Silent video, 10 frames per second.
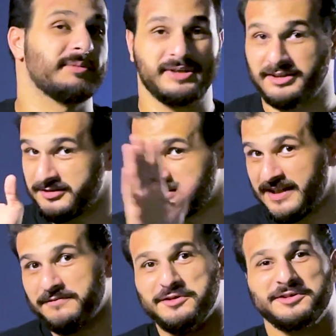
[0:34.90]
I'm here to
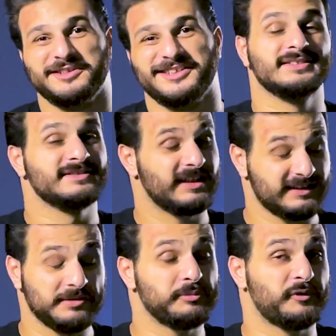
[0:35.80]
save you.
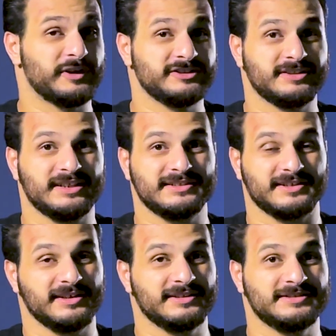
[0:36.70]
That unprofessional data
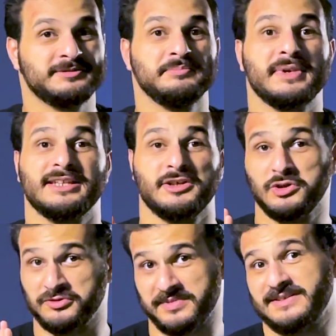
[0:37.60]
scientist made
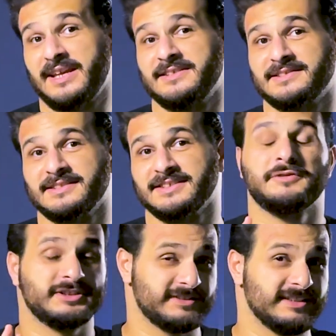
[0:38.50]
huge mistakes.
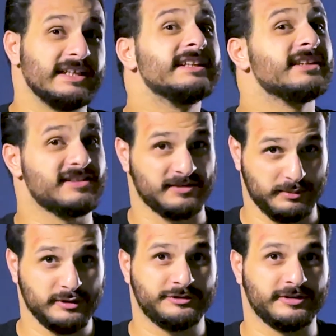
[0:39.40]
First, the data
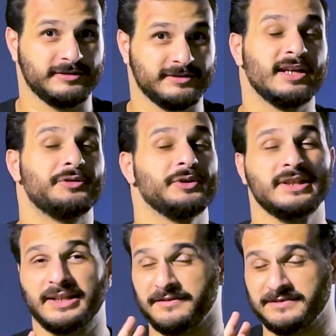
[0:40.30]
distribution. In a
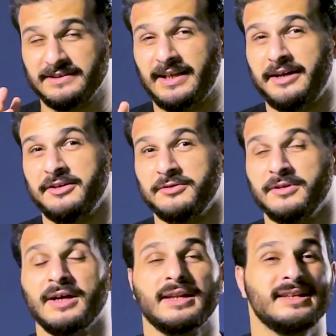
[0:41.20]
real-life scenario,
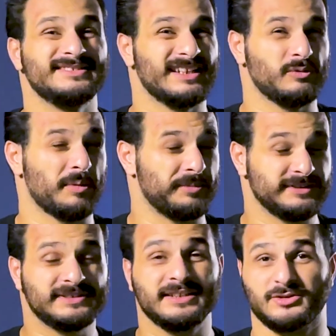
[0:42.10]
less than
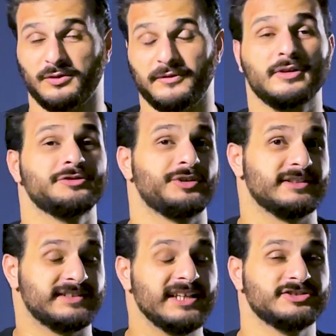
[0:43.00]
1% of all
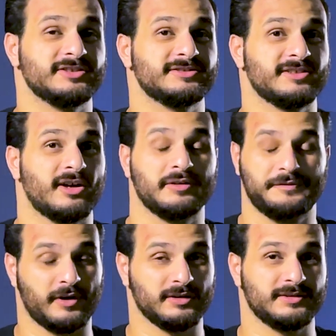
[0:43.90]
transactions are
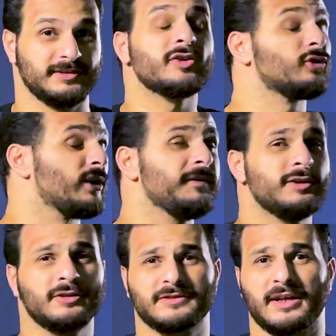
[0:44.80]
fraud. So if you
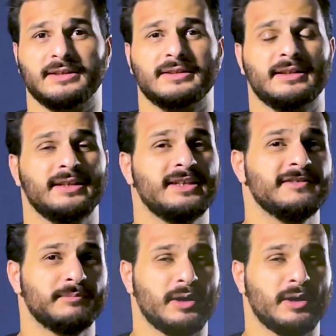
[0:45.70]
design a naive